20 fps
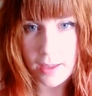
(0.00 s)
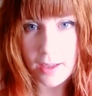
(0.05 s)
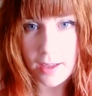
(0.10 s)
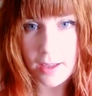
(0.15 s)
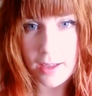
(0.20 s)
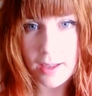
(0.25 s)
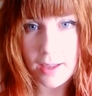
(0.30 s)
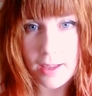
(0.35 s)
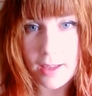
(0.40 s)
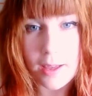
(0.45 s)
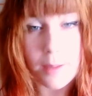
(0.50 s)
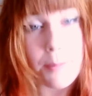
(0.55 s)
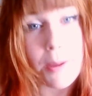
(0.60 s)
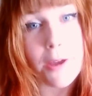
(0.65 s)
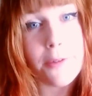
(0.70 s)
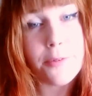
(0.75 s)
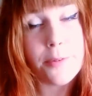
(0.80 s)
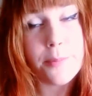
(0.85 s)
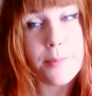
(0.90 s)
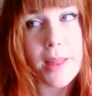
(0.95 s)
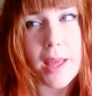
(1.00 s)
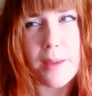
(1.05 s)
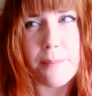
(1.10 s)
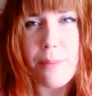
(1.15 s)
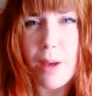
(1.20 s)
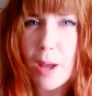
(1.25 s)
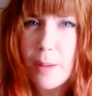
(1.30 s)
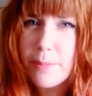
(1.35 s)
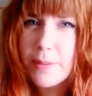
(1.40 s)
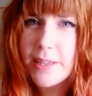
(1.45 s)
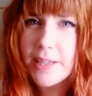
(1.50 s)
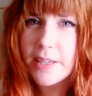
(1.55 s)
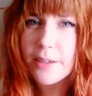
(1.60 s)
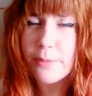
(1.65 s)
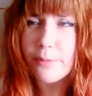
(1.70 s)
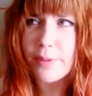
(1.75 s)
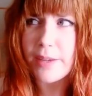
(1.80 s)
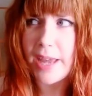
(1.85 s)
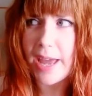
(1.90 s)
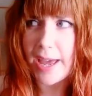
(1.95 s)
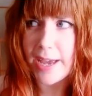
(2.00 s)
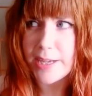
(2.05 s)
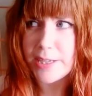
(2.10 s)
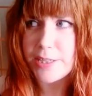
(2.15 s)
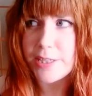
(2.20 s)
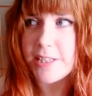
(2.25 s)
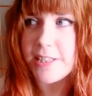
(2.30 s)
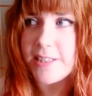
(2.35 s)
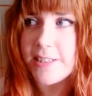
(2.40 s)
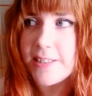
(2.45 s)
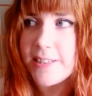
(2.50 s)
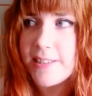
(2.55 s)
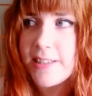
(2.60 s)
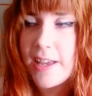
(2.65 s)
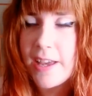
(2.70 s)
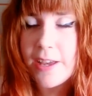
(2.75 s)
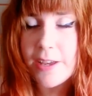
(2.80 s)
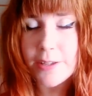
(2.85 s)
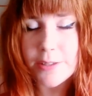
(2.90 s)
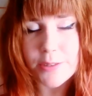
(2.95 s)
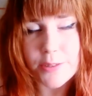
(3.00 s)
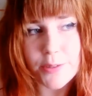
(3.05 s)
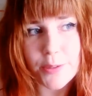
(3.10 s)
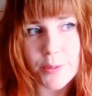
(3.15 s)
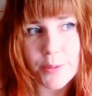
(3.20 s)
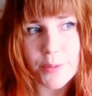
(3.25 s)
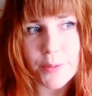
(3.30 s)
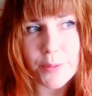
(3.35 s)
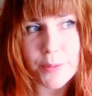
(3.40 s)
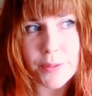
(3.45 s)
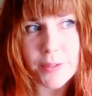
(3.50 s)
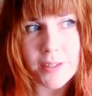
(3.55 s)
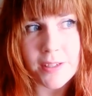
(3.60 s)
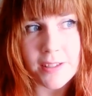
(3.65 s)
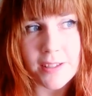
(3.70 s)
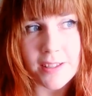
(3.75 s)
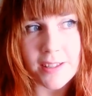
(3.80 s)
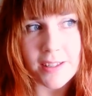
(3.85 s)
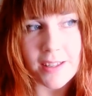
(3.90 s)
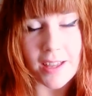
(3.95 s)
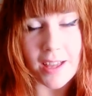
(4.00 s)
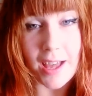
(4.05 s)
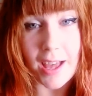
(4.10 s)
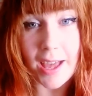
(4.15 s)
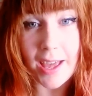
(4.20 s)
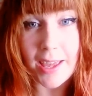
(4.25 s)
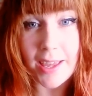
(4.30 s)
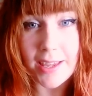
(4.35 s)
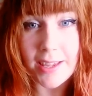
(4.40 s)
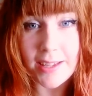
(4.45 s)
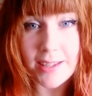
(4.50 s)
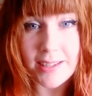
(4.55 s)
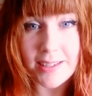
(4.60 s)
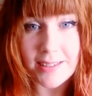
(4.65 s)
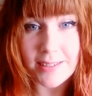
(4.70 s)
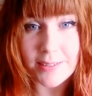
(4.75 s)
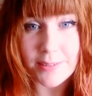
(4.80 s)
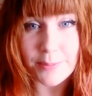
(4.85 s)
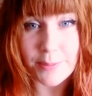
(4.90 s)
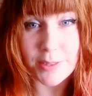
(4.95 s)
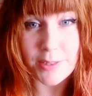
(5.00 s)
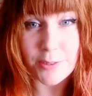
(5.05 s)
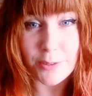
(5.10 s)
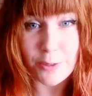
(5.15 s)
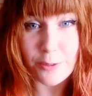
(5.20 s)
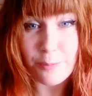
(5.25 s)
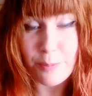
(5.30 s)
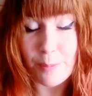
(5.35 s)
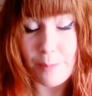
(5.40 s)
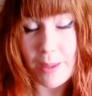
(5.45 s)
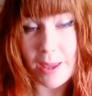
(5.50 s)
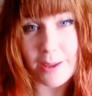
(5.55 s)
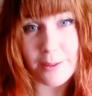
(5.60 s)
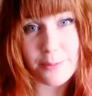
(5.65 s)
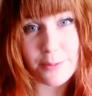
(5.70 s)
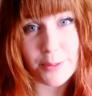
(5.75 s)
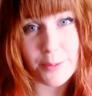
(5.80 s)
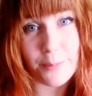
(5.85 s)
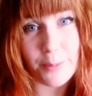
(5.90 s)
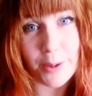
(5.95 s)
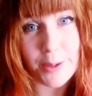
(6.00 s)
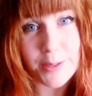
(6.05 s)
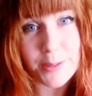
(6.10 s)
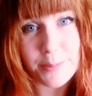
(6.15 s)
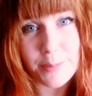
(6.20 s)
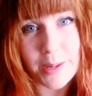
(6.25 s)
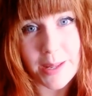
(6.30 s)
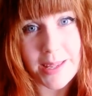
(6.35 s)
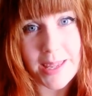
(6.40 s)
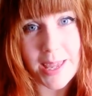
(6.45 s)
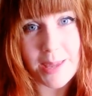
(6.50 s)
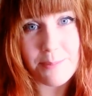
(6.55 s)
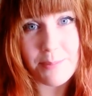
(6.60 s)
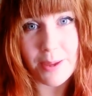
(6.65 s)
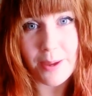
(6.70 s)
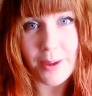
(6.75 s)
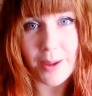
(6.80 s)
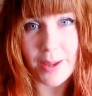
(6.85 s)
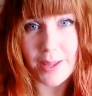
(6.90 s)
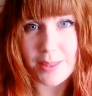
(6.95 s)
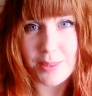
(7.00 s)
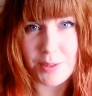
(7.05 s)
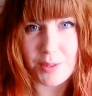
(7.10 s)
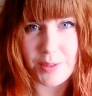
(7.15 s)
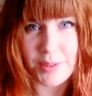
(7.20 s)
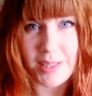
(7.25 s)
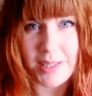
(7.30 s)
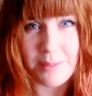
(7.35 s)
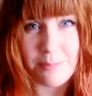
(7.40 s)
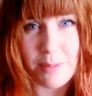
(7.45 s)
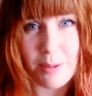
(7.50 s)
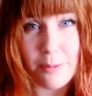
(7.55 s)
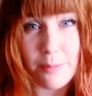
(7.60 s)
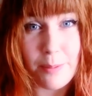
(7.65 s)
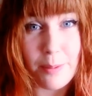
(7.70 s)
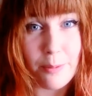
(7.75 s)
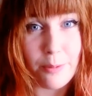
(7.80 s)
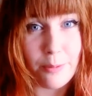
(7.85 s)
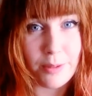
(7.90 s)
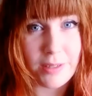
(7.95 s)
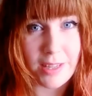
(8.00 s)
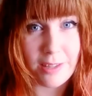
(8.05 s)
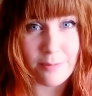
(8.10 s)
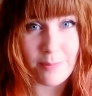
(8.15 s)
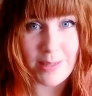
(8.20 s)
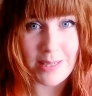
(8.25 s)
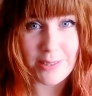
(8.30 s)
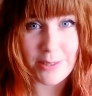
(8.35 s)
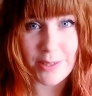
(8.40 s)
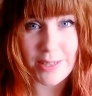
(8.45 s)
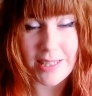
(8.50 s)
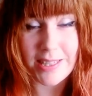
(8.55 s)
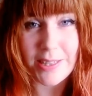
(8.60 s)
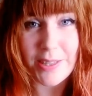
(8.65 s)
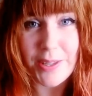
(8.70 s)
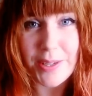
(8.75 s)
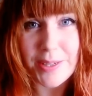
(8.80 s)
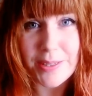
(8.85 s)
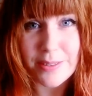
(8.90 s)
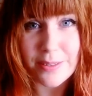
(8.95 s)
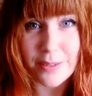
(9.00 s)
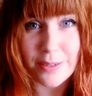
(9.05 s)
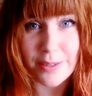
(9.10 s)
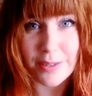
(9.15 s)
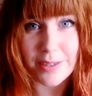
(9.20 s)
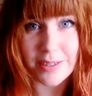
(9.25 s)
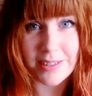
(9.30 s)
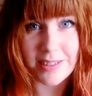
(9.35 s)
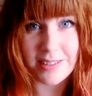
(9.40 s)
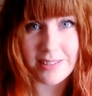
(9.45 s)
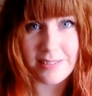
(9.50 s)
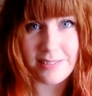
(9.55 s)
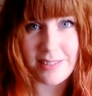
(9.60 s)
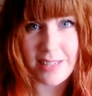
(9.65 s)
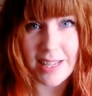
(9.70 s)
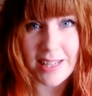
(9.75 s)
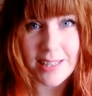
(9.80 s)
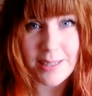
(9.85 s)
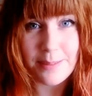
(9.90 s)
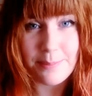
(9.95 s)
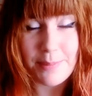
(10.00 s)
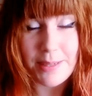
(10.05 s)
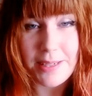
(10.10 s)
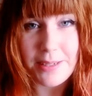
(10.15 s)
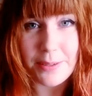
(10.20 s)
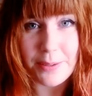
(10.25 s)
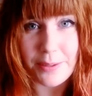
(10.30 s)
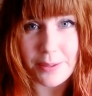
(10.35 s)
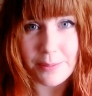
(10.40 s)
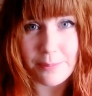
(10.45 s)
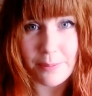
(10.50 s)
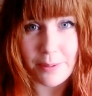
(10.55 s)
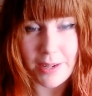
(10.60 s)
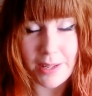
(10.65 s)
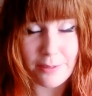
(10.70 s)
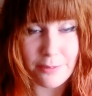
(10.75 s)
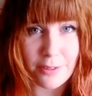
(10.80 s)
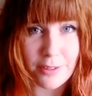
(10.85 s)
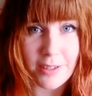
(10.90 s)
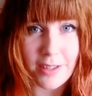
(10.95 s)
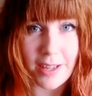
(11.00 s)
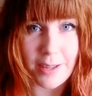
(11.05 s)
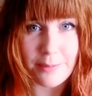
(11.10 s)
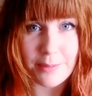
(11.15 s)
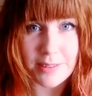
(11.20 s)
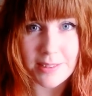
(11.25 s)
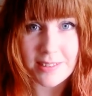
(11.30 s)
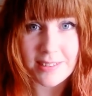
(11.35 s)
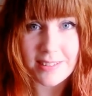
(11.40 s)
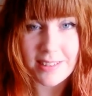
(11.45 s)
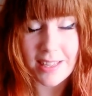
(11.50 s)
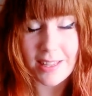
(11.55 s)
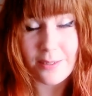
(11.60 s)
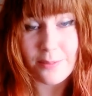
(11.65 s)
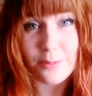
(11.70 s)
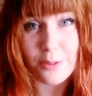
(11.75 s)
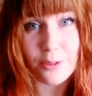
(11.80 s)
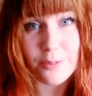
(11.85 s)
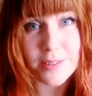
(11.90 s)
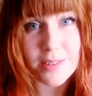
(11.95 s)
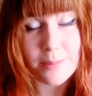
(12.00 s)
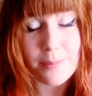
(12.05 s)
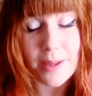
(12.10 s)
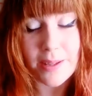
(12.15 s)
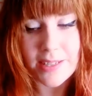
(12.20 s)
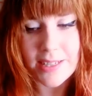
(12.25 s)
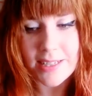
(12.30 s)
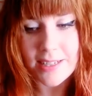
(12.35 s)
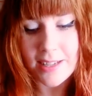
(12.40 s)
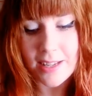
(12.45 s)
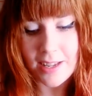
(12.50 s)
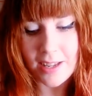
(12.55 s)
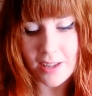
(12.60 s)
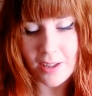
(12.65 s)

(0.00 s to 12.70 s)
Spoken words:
Apart from that, public reactions. So I was sort of prepared for the worst when I came here. I thought like maybe people would give me dirty looks or yell at me or whatever. I was kind of nervous about it.